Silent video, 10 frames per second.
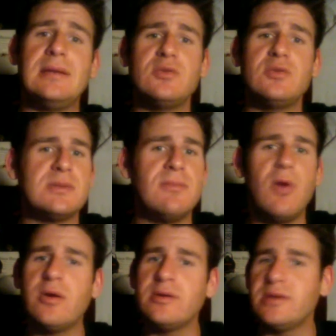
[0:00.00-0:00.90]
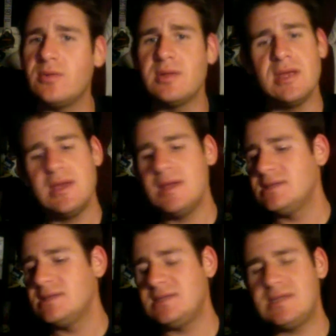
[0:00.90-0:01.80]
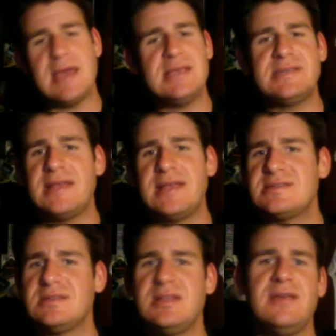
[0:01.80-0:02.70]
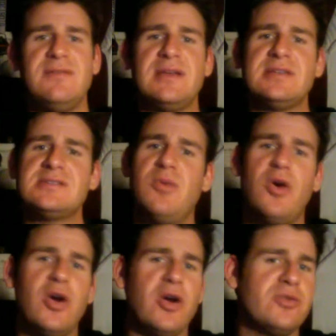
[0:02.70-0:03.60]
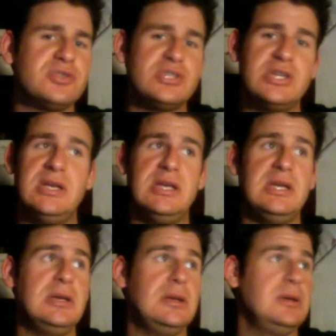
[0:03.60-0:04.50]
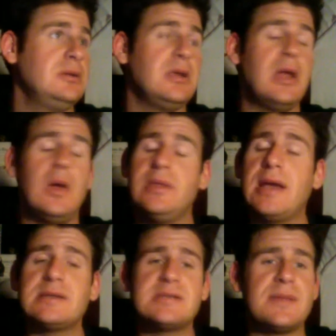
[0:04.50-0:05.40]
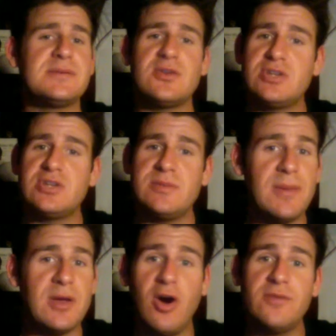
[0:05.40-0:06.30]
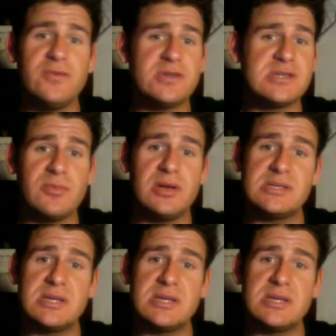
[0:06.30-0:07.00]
tomorrow, today Sansa's living. Tomorrow the next episode she may be gone for some reason.